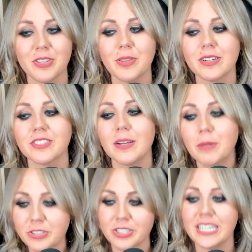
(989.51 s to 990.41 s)
So there are some
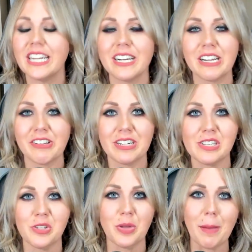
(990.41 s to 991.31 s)
returning
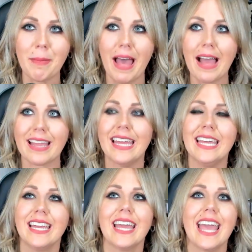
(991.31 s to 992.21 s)
characters who come back
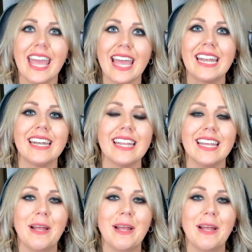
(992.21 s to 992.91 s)
and